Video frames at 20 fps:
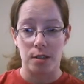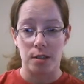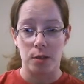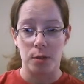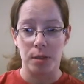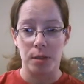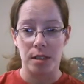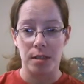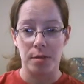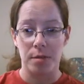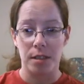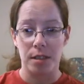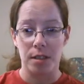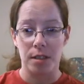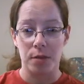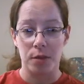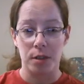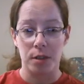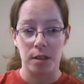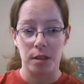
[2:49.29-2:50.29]
will be something
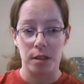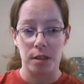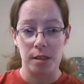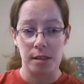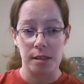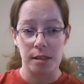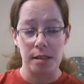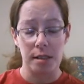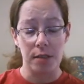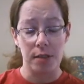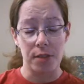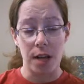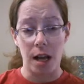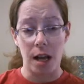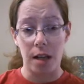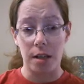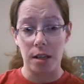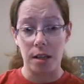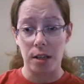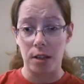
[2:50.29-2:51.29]
different, because since I've
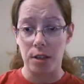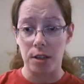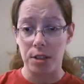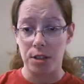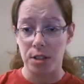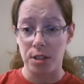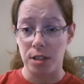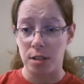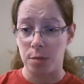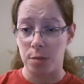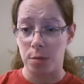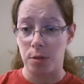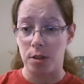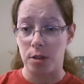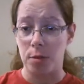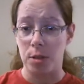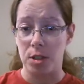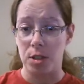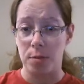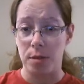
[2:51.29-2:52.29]
gotten here, it's just
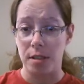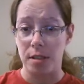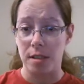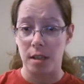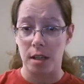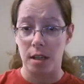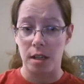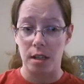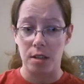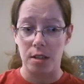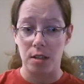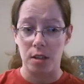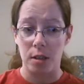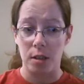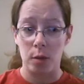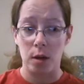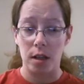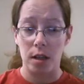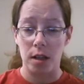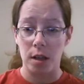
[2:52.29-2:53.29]
pretty much been sunny. It's only
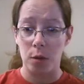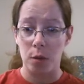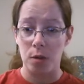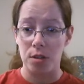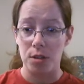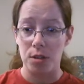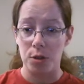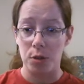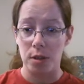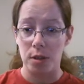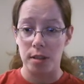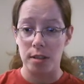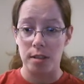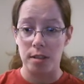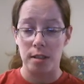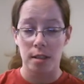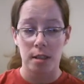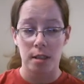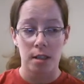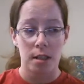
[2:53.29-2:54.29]
rained like once or
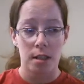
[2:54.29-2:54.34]
twice.